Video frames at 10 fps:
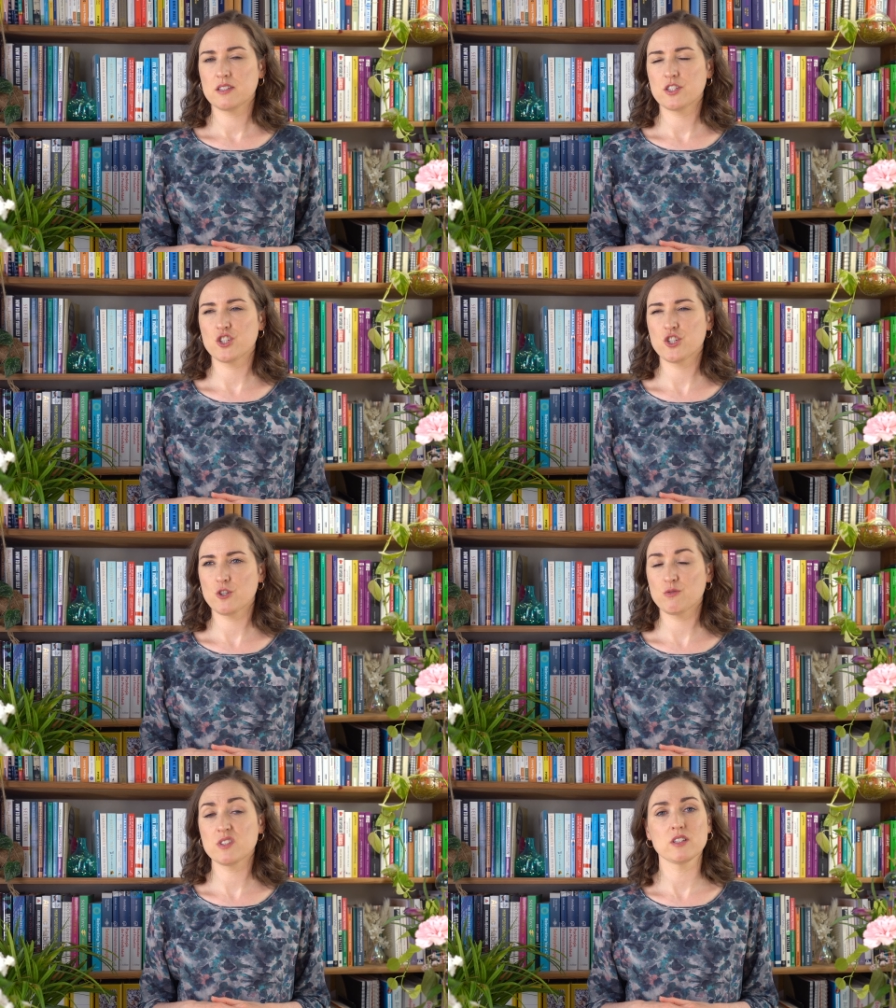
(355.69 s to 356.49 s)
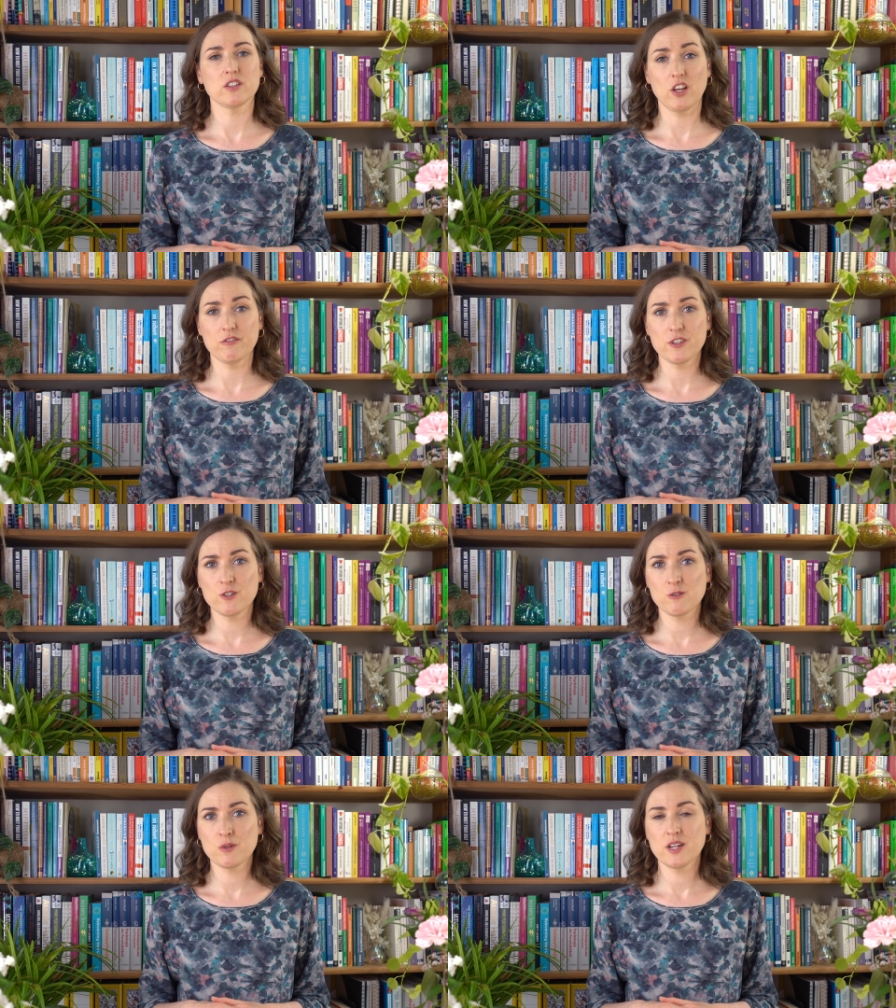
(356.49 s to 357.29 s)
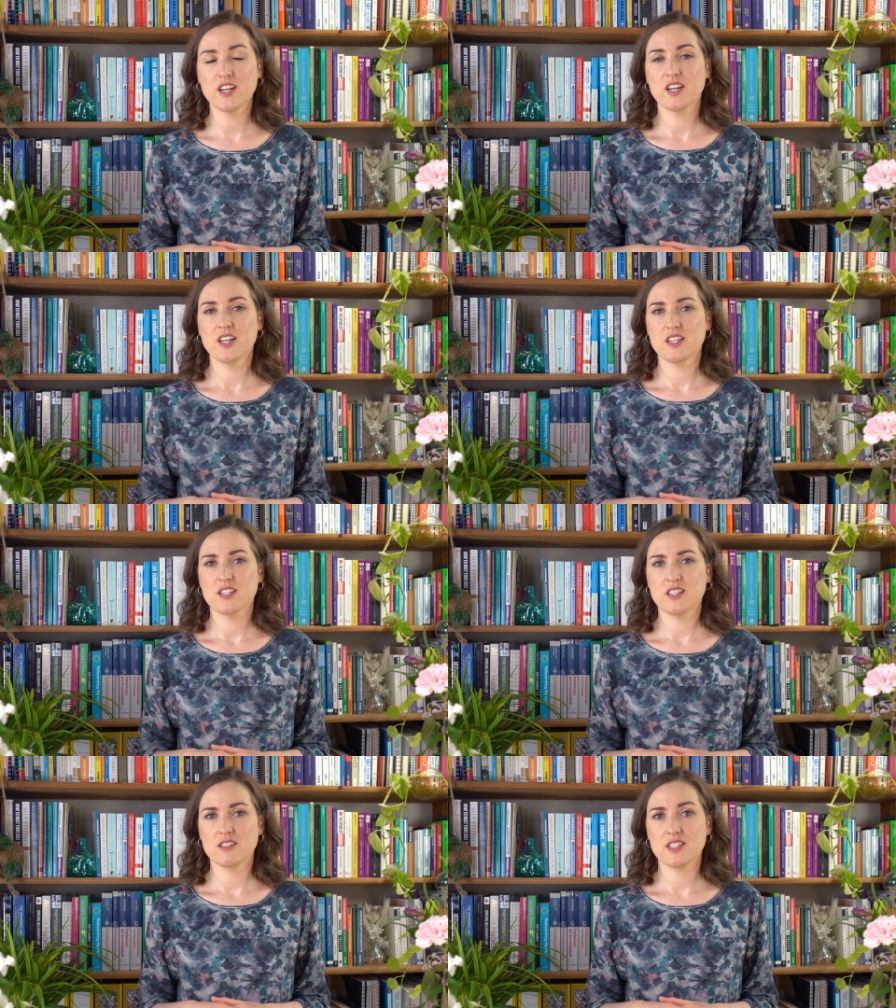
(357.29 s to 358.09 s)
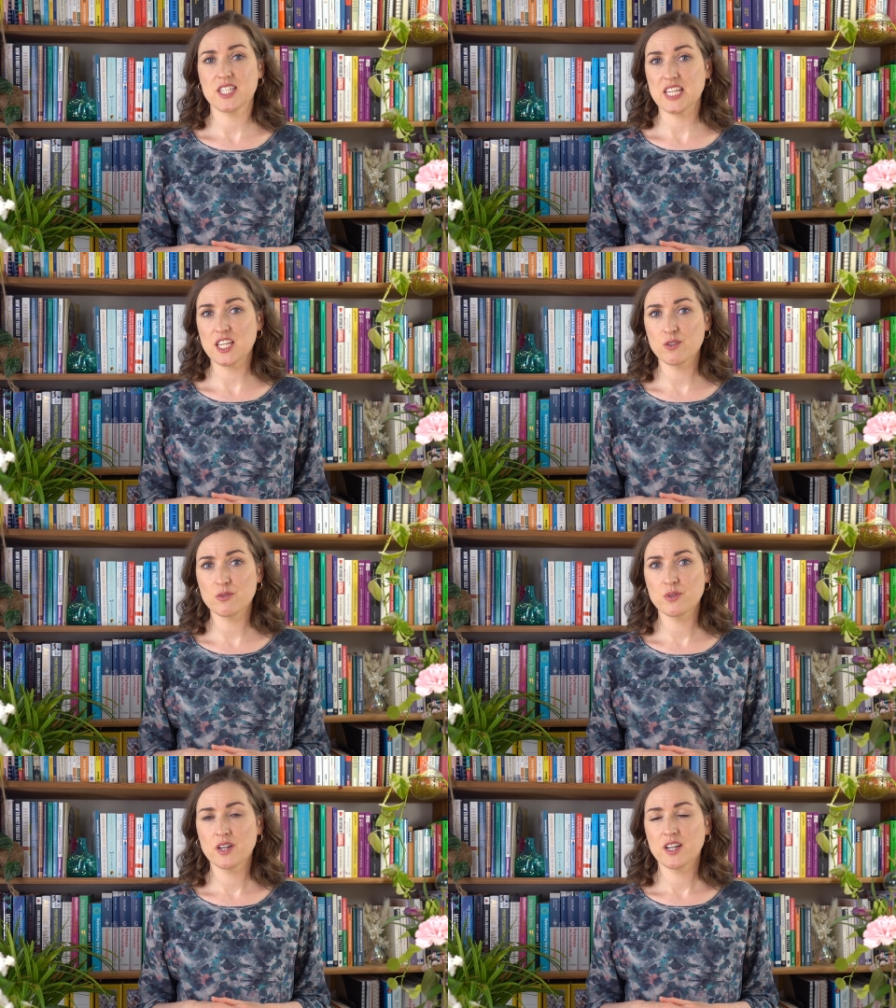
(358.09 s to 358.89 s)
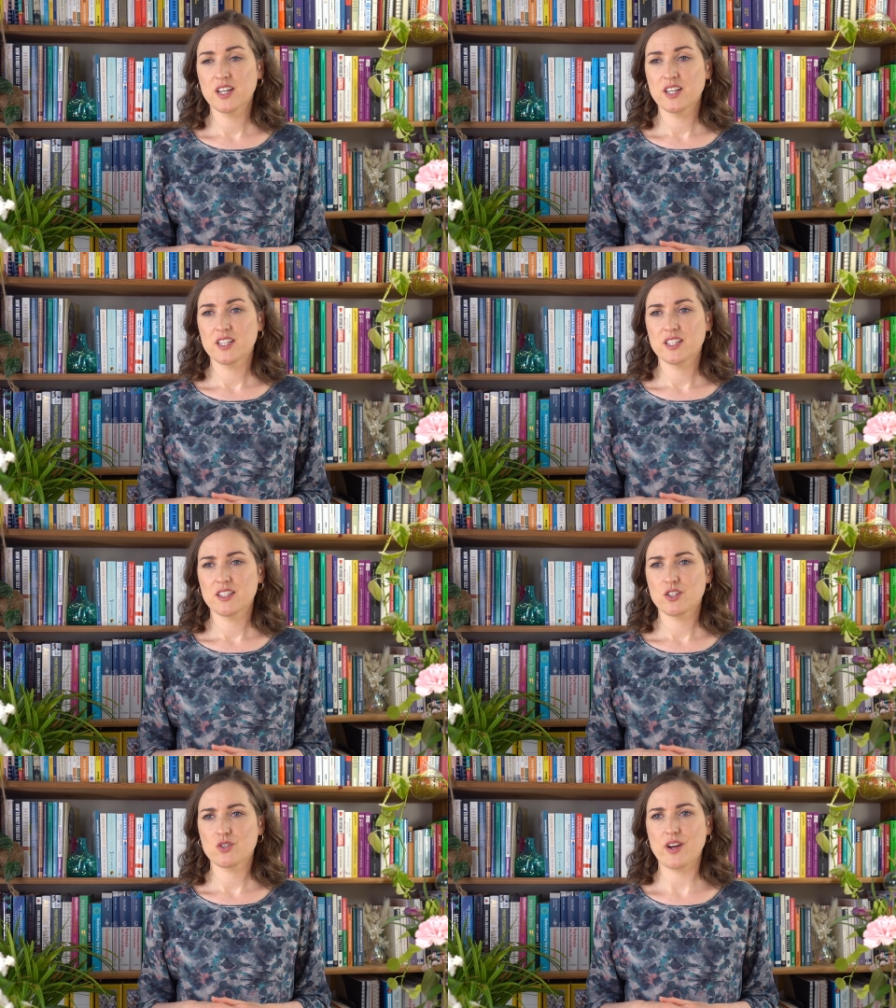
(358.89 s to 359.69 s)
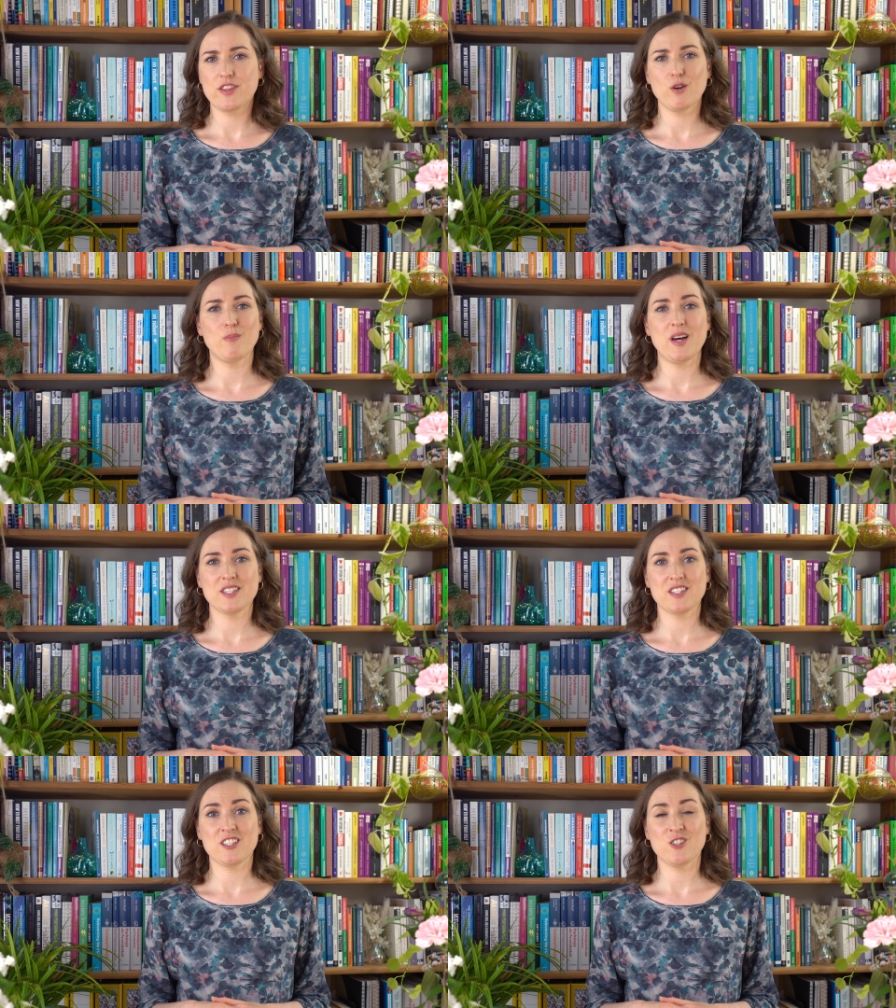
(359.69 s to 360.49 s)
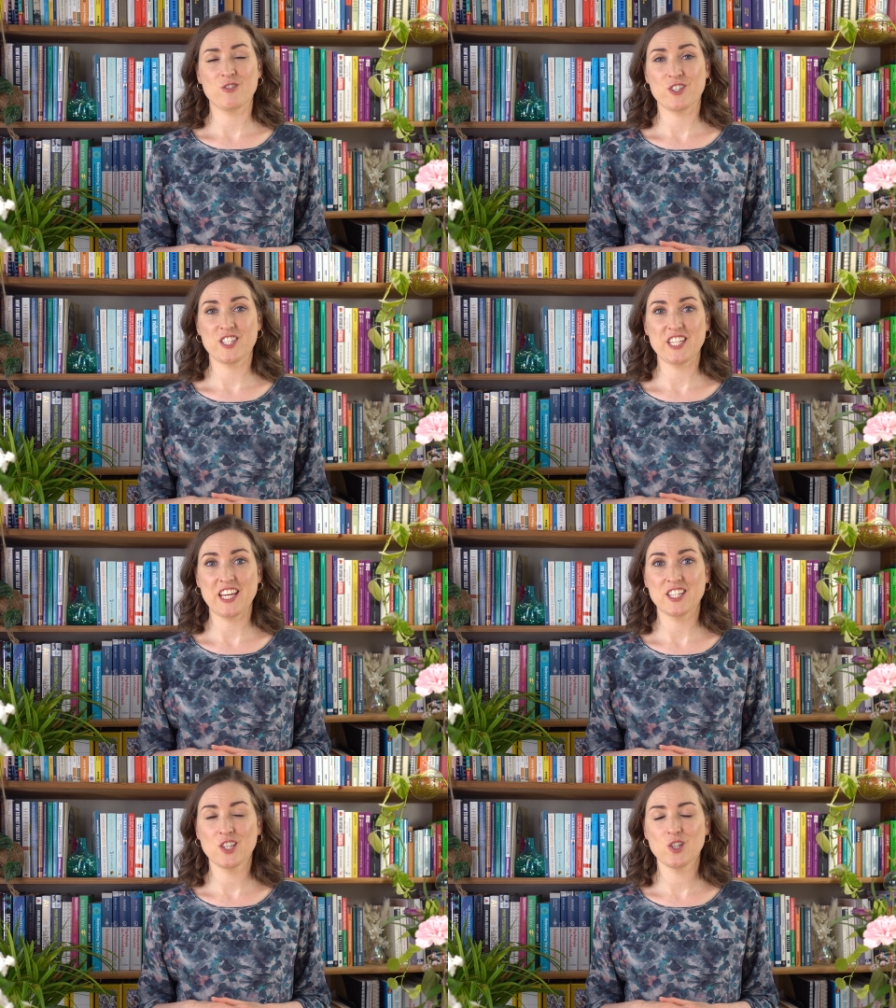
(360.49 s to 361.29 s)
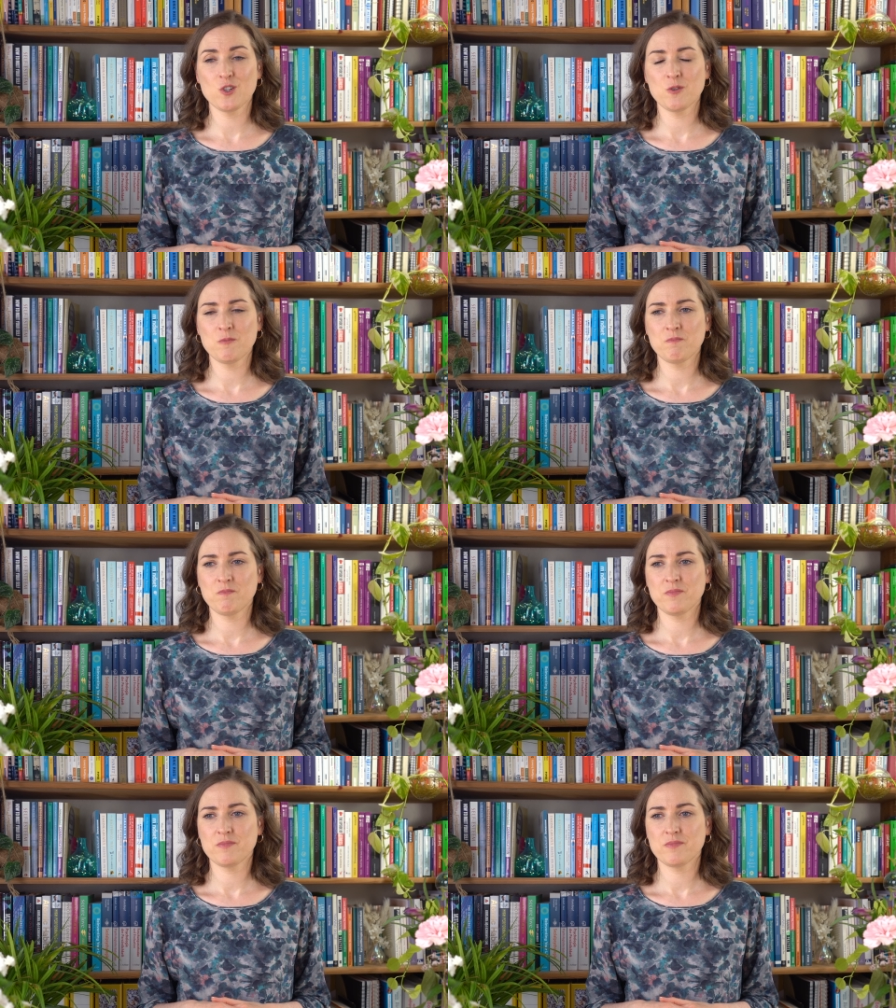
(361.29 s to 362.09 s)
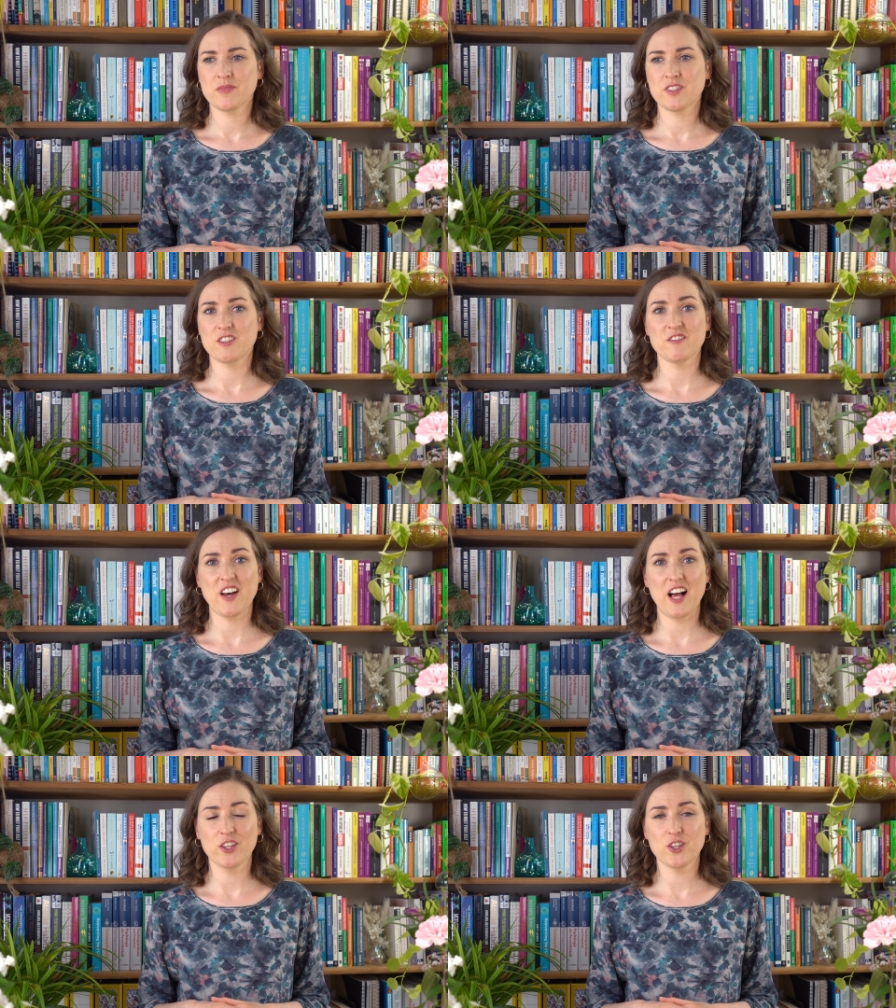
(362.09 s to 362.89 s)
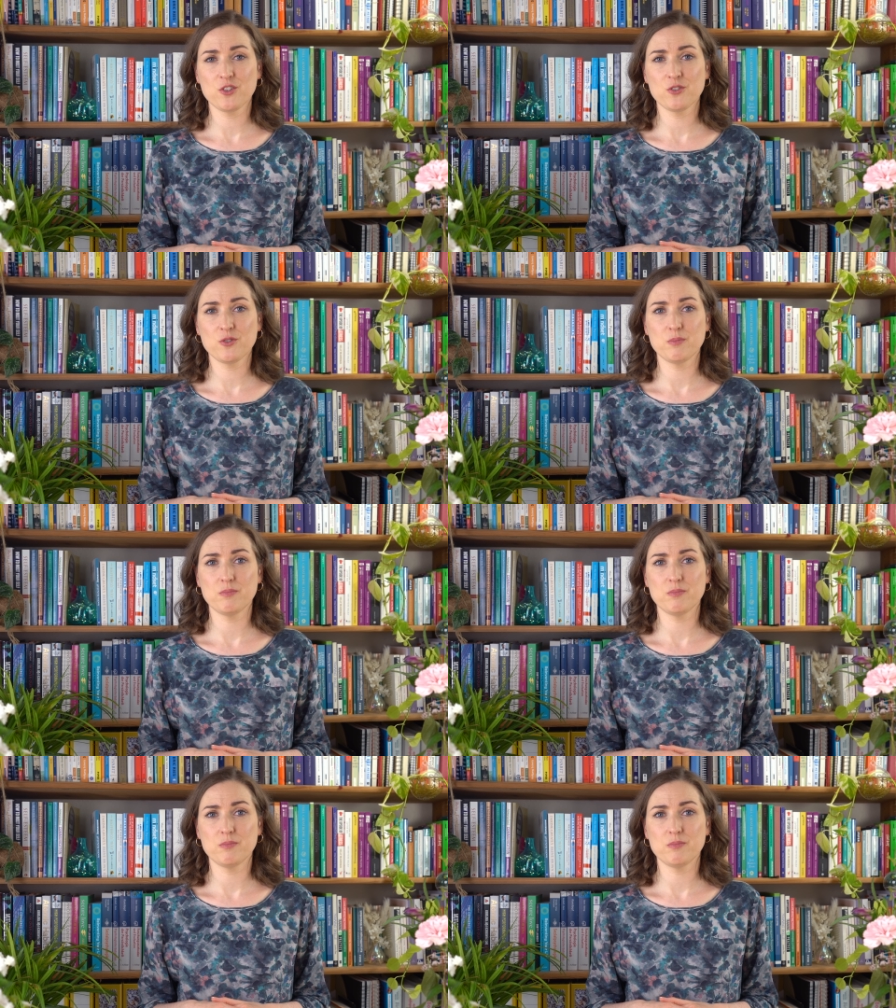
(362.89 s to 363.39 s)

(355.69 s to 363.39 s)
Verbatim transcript: to choose to love you, see you, try their best to understand you, to value